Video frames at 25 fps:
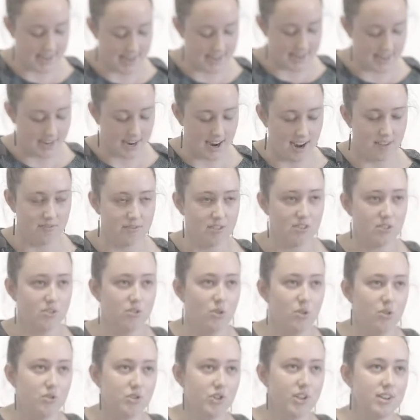and it covers
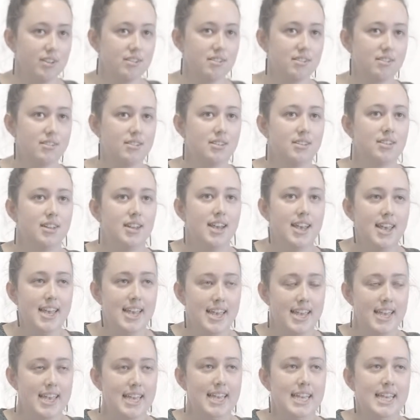not just
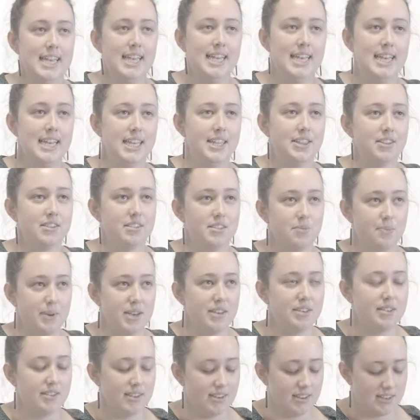the
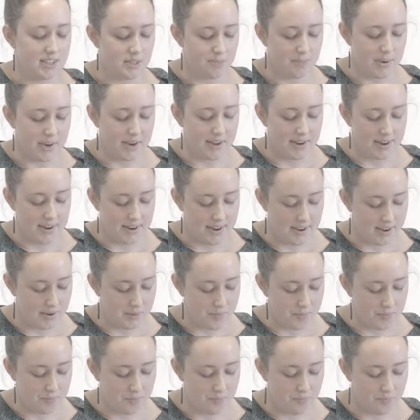species but
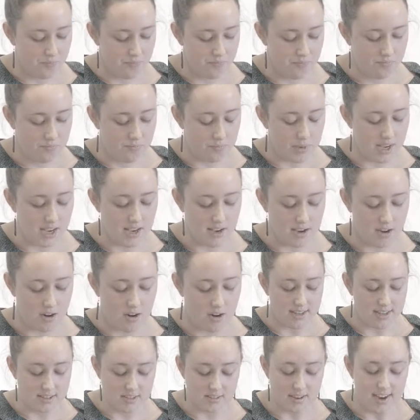mahika
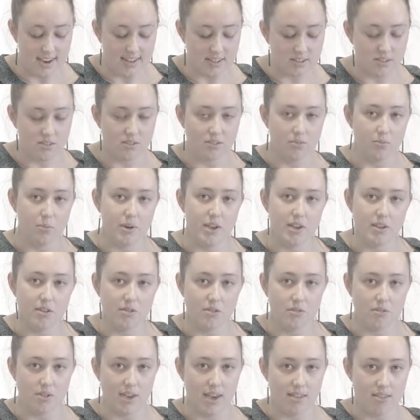sites, so where
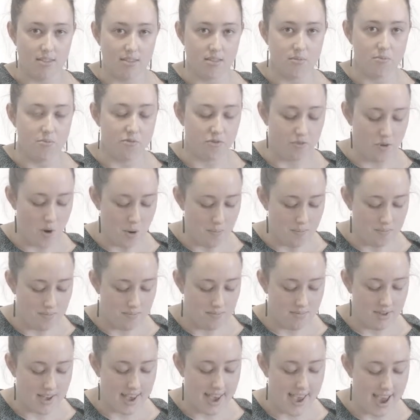you gather them from,
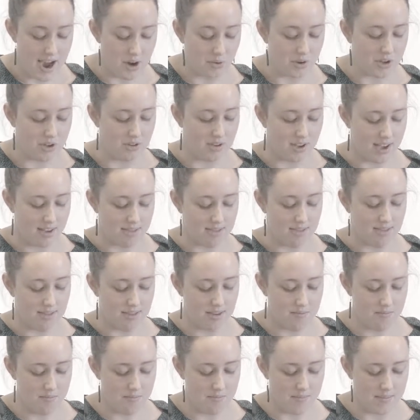how you gather
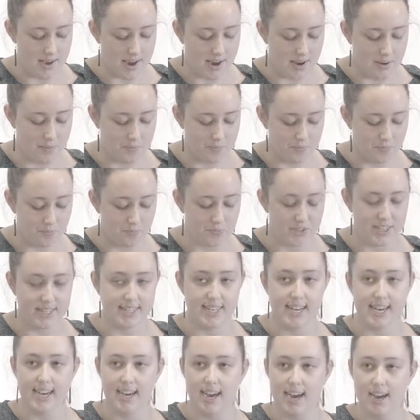them, the
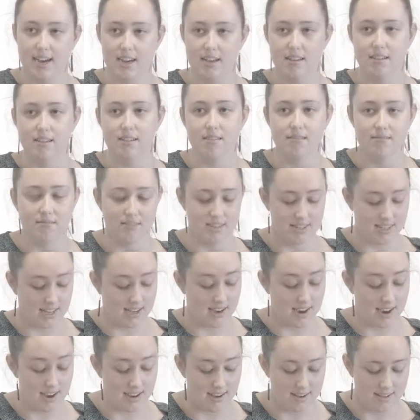tikanga, the
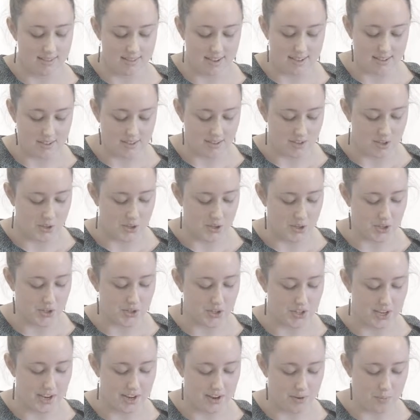tikaka that's
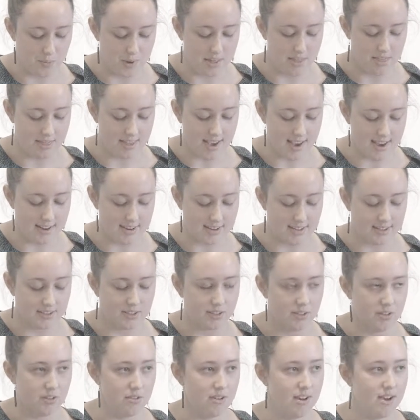associated with that,
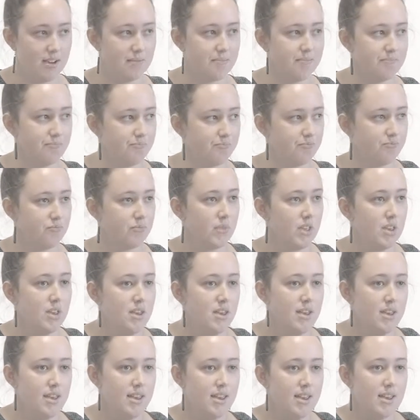so
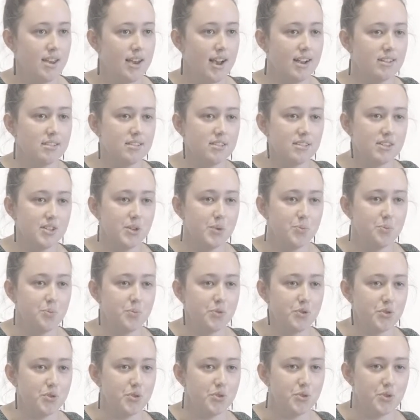
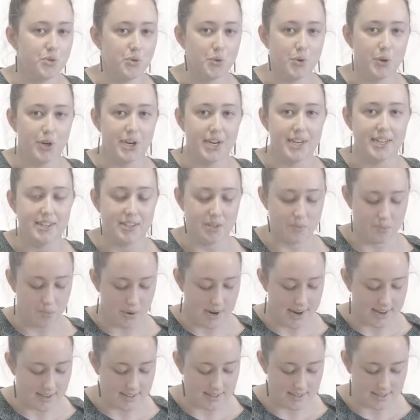customs and stories and
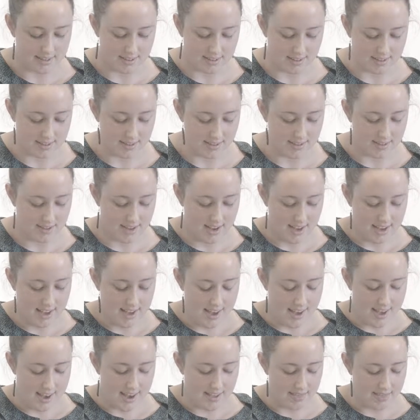practices
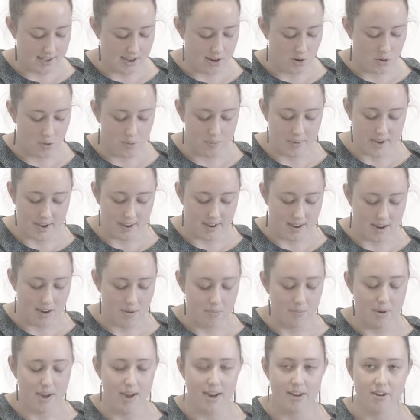that all make
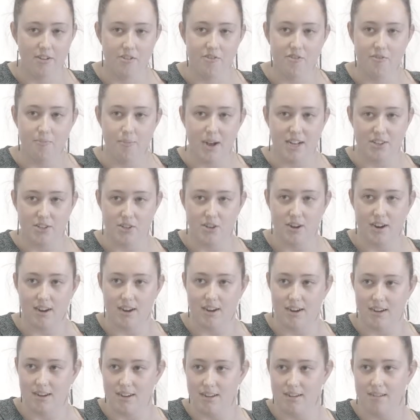up part of
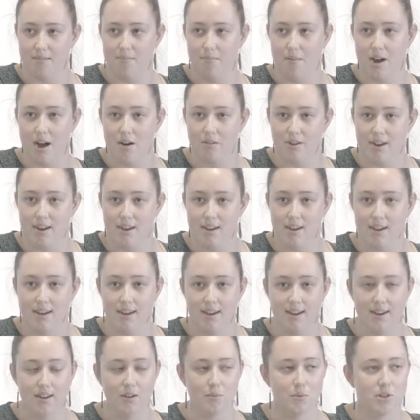Mātaraka Māori,
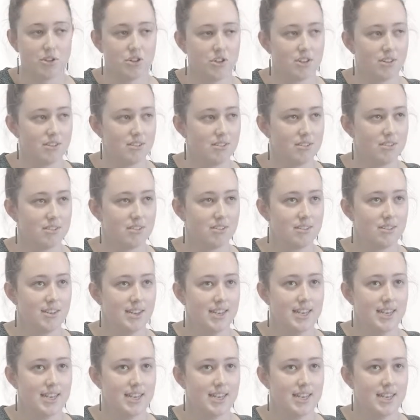which is